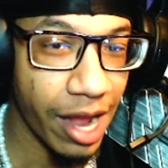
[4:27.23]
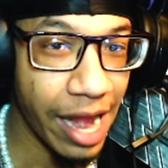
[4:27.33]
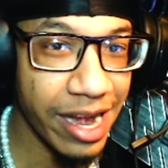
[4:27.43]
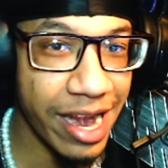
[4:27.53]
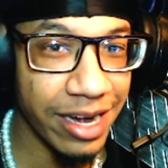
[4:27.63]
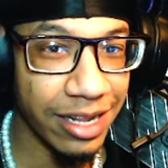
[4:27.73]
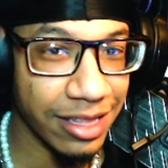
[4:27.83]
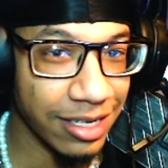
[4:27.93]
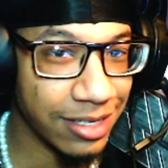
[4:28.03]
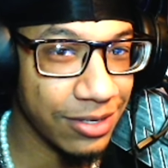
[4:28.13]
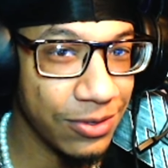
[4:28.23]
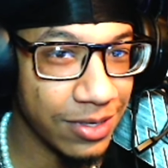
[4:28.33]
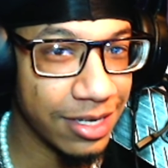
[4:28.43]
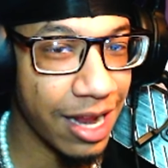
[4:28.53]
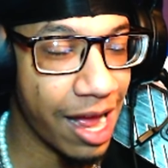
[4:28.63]
and then the
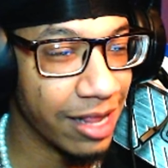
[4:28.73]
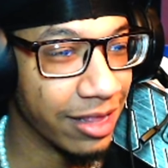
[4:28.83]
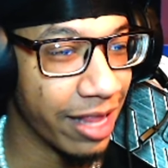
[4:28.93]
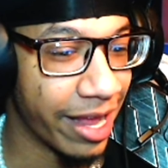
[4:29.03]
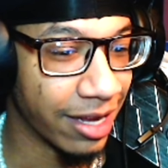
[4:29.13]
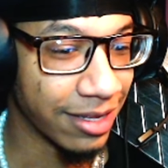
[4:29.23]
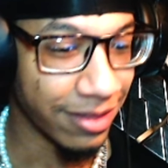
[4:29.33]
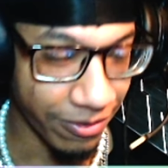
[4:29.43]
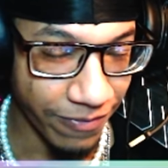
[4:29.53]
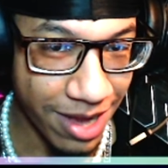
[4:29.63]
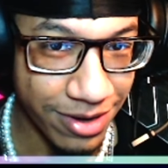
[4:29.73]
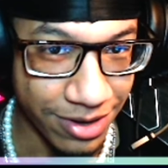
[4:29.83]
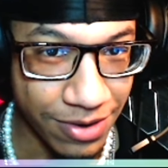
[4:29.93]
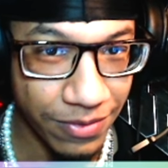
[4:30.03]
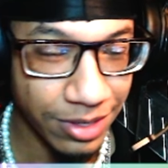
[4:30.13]
dude, like, the
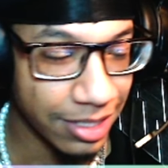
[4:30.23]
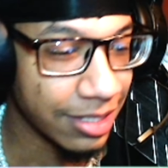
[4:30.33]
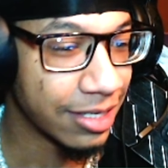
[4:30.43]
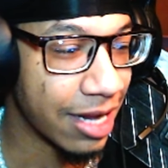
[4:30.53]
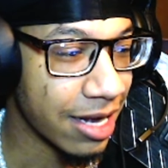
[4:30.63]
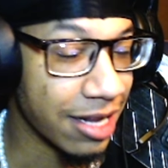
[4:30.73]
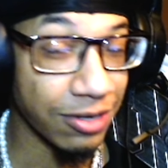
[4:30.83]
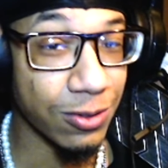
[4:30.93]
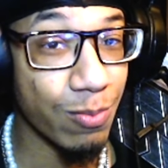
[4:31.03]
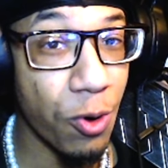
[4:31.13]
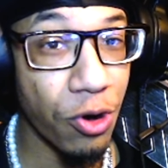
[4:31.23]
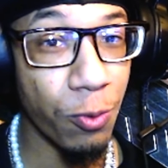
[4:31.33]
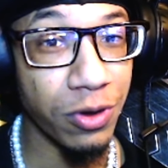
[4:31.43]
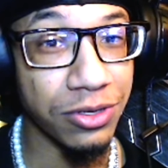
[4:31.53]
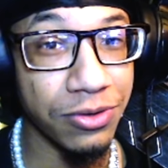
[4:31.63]
vendor said that there's more
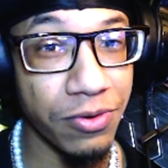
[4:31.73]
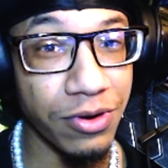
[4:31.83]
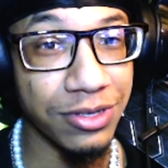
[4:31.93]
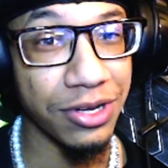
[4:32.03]
than one sword.